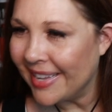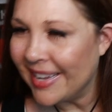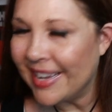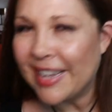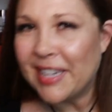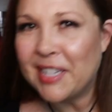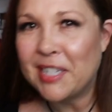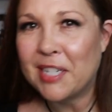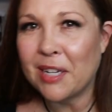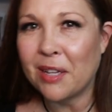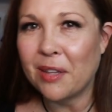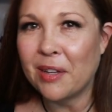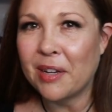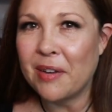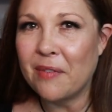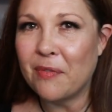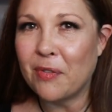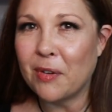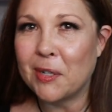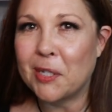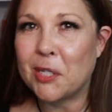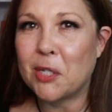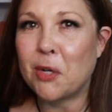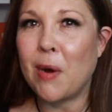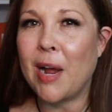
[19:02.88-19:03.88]
think he's still looking
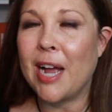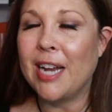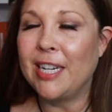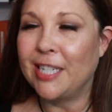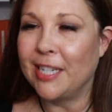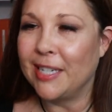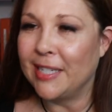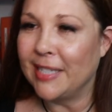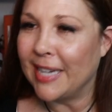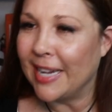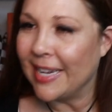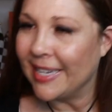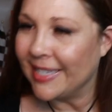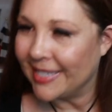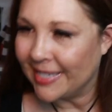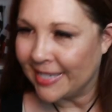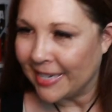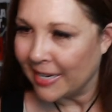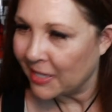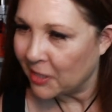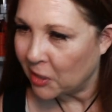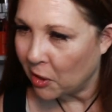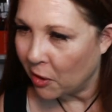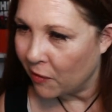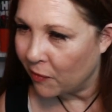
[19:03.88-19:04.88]
for a scratch and dent
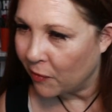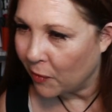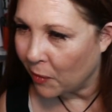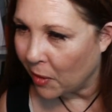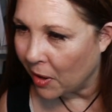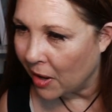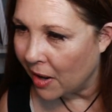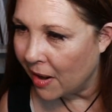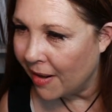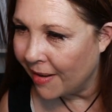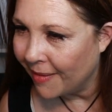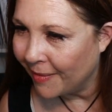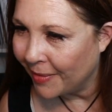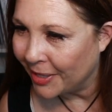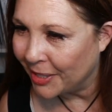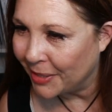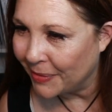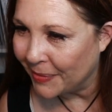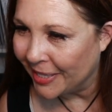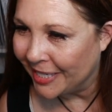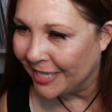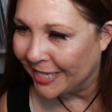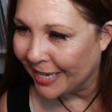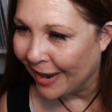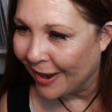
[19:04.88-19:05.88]
604, which
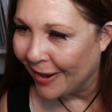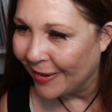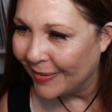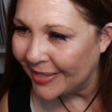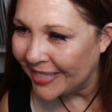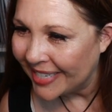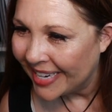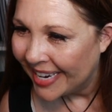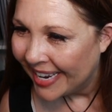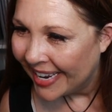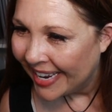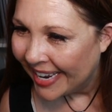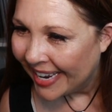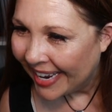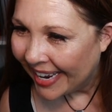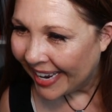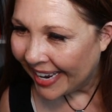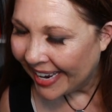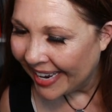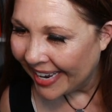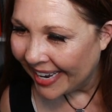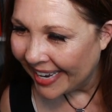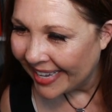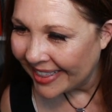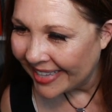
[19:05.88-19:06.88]
we don't.
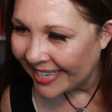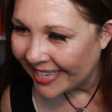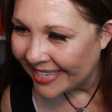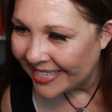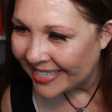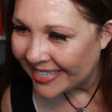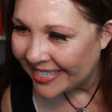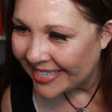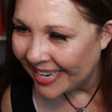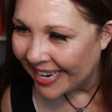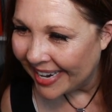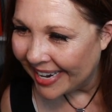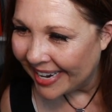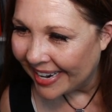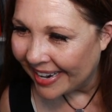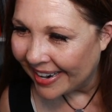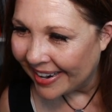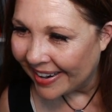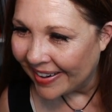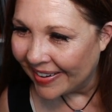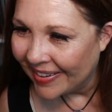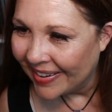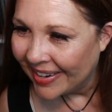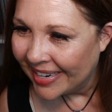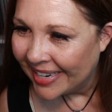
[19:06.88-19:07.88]
And let's see
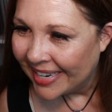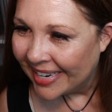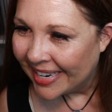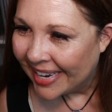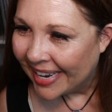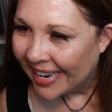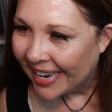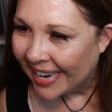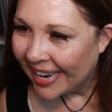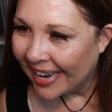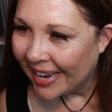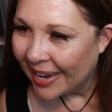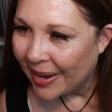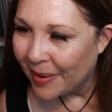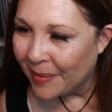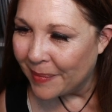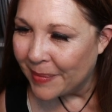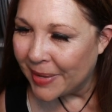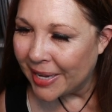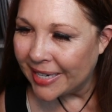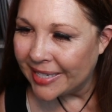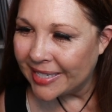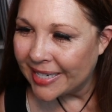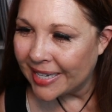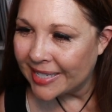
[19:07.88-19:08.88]
here.
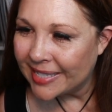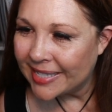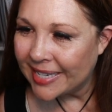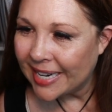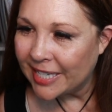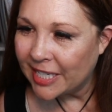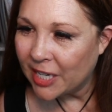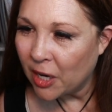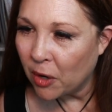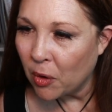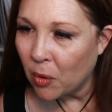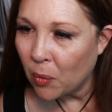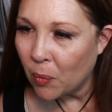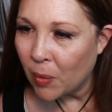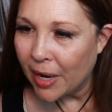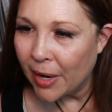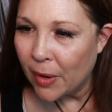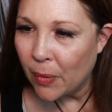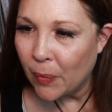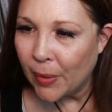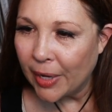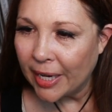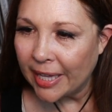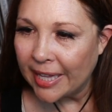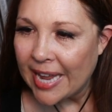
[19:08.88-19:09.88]
And does Daytona
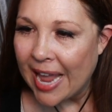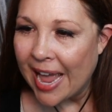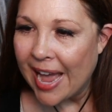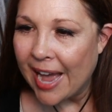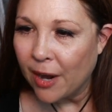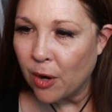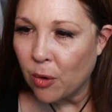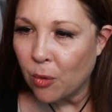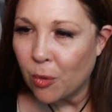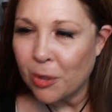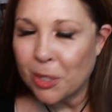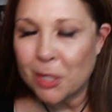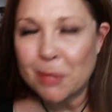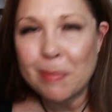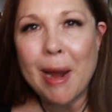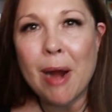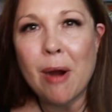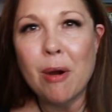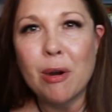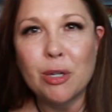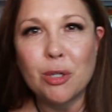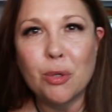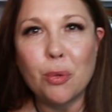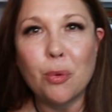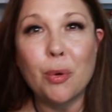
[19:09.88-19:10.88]
1 really add
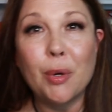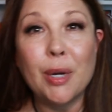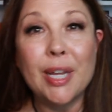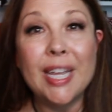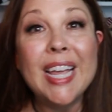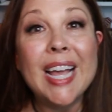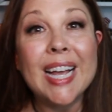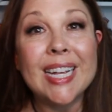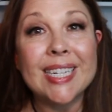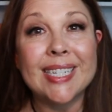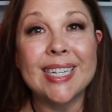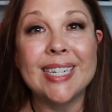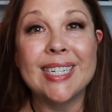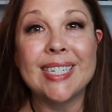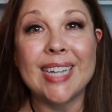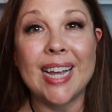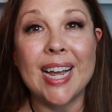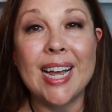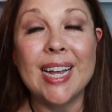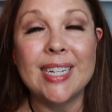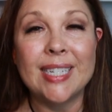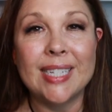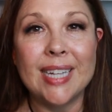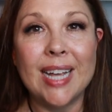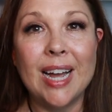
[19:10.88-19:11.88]
horsepower and torque? Yes, it
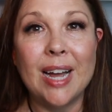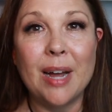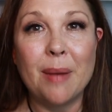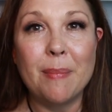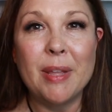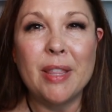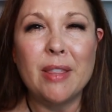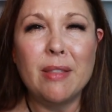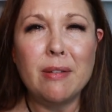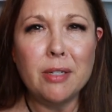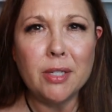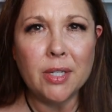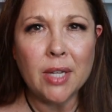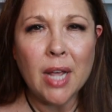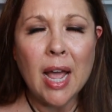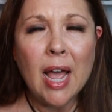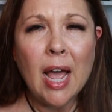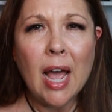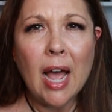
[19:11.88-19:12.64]
does. And there's,